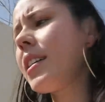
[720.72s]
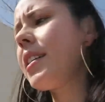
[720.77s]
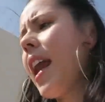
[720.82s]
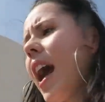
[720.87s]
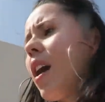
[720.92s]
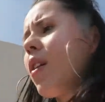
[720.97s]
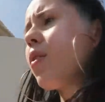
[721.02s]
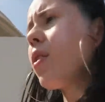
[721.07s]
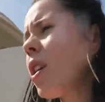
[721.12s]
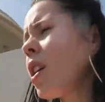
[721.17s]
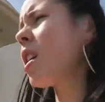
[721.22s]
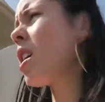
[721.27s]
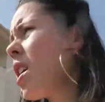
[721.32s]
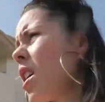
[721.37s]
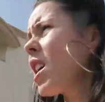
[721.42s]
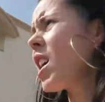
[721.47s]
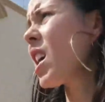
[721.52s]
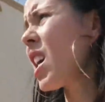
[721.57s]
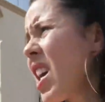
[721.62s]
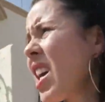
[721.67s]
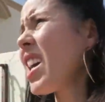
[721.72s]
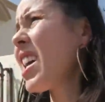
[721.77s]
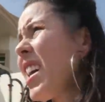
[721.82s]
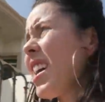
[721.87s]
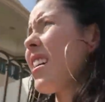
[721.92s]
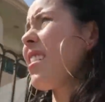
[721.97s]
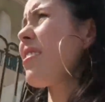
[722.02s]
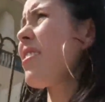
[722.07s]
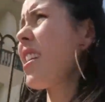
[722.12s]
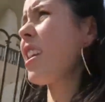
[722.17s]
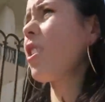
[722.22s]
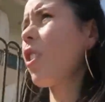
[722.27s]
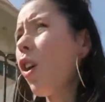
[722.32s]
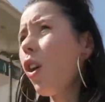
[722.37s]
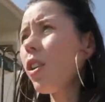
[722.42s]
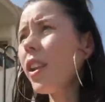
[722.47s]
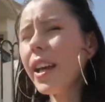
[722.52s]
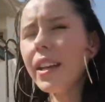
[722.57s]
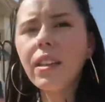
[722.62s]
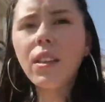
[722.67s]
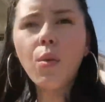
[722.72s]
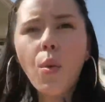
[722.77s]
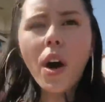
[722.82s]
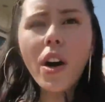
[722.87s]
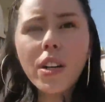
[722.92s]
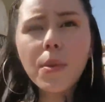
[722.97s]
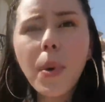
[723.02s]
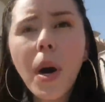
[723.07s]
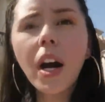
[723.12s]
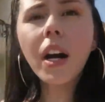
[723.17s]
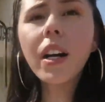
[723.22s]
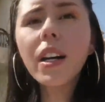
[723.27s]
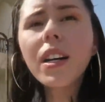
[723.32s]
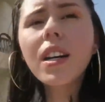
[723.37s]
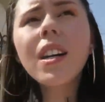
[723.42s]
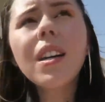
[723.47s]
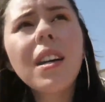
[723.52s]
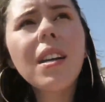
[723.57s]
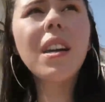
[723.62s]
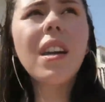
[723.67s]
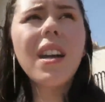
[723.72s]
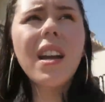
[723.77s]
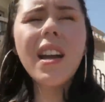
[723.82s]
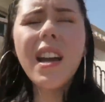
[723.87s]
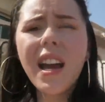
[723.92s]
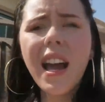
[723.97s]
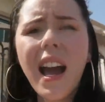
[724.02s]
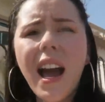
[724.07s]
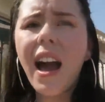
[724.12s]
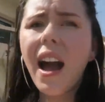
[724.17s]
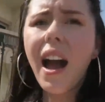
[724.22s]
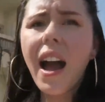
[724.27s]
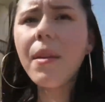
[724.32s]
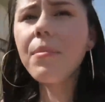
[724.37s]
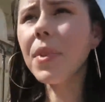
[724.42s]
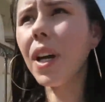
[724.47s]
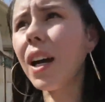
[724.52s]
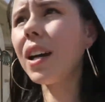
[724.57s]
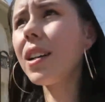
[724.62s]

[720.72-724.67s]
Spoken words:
now they're all at the water park. I'm